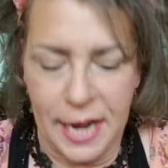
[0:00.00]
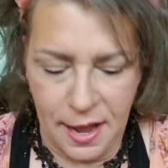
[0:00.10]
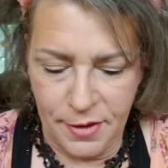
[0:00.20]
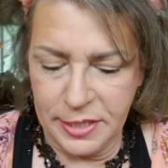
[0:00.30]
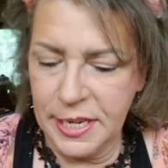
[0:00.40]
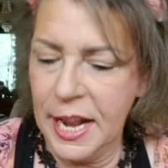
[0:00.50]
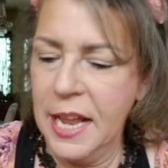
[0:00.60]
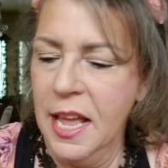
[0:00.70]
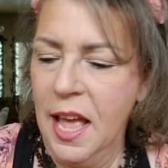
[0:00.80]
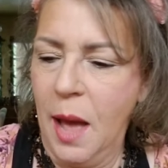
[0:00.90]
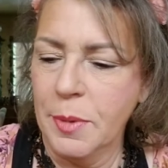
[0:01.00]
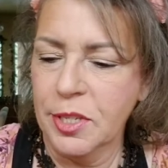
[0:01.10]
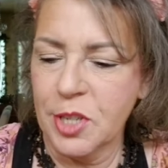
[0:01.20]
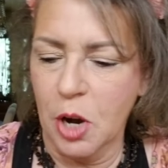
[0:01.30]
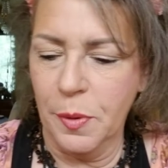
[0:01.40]
that I have on today, I'm
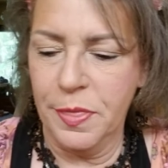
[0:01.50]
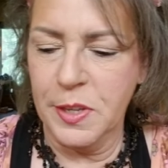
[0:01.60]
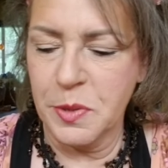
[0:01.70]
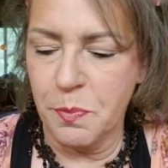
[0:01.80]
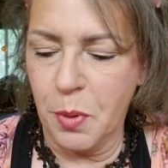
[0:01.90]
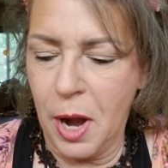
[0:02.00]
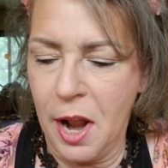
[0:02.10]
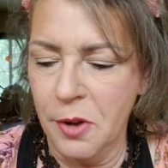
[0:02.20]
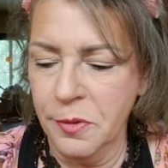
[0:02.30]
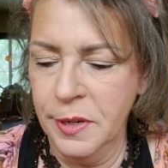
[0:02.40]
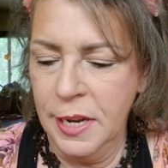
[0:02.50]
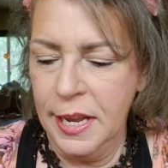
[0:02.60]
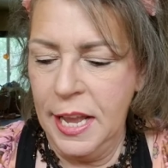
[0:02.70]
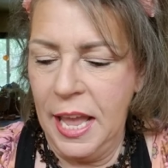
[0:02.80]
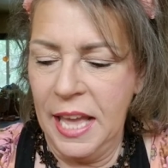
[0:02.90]
going to start with this brown.
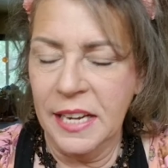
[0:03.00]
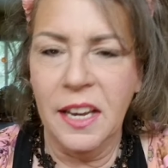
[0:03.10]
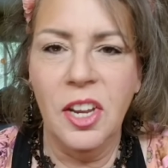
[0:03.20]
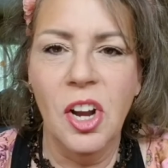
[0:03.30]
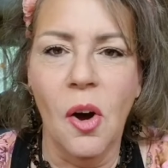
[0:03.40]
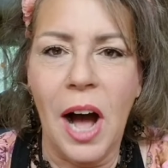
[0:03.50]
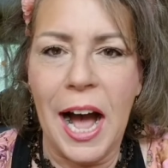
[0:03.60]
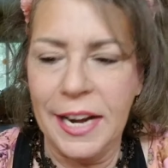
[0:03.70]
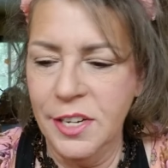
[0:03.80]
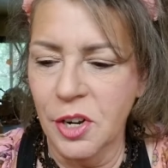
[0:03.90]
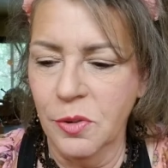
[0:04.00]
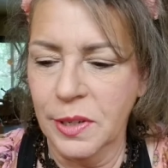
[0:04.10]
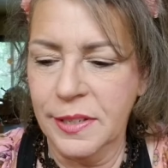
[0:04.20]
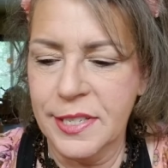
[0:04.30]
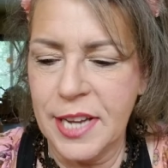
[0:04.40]
And you know, I
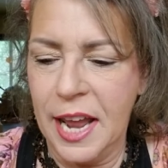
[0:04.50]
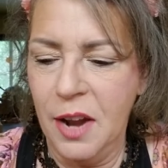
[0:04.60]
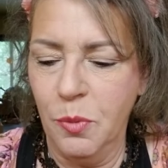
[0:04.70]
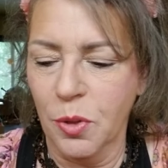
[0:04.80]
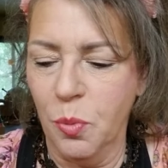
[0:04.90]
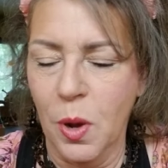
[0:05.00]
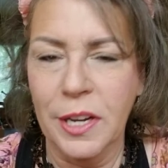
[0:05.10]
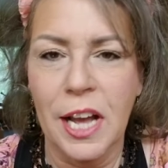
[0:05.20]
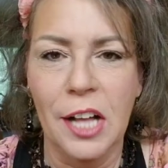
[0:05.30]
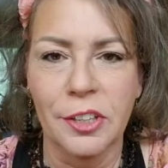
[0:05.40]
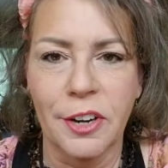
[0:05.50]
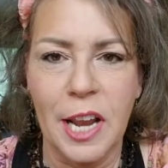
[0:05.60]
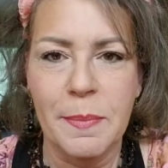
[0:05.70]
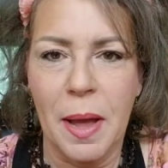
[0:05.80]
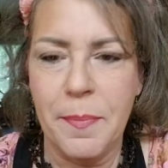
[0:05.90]
don't stay with one color
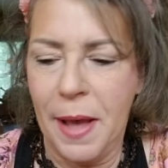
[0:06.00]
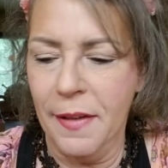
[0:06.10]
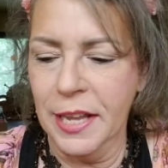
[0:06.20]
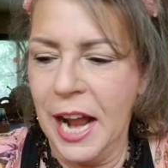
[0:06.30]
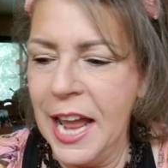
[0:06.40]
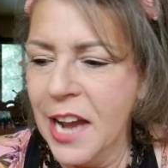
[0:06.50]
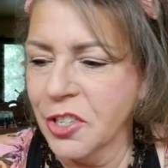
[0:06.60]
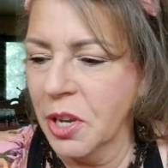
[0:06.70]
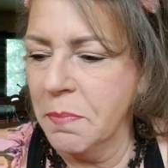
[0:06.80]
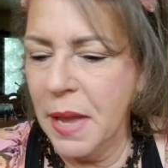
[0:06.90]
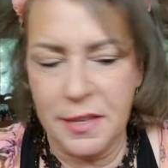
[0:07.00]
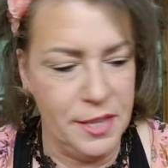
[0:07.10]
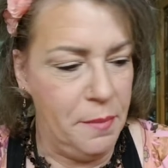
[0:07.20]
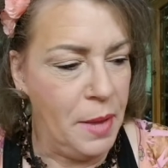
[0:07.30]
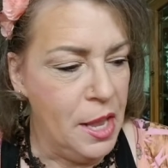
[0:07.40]
in my palette. I actually mix
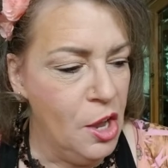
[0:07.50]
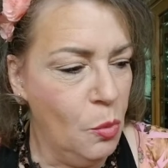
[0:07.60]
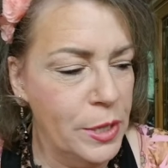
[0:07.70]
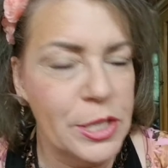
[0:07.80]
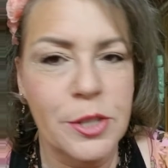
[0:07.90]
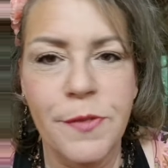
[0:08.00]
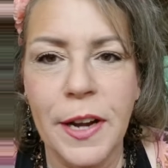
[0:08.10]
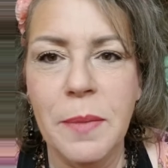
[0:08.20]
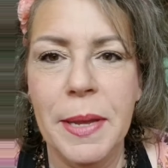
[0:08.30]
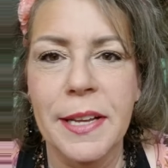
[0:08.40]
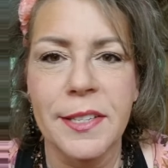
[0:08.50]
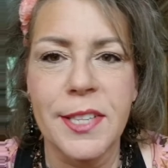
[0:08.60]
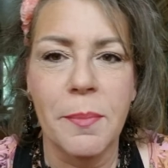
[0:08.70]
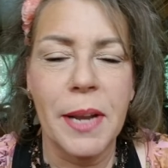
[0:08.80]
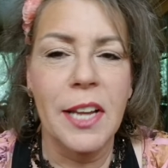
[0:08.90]
them, which is funny because
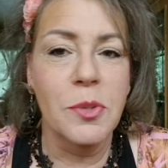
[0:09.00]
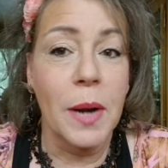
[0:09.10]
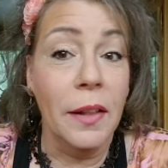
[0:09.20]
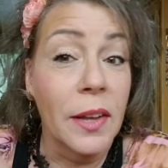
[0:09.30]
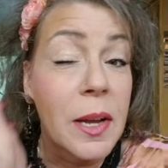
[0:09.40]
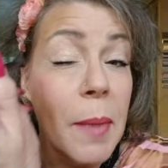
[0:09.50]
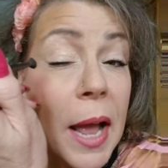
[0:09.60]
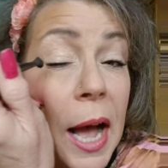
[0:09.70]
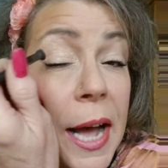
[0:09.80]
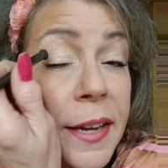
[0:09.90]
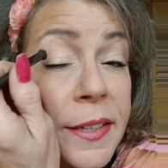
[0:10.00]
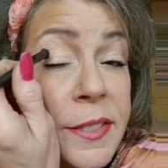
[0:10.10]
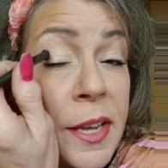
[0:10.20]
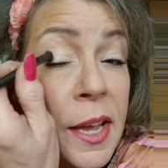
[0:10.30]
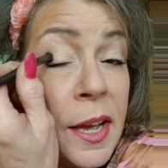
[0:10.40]
some days when I look at my eyes,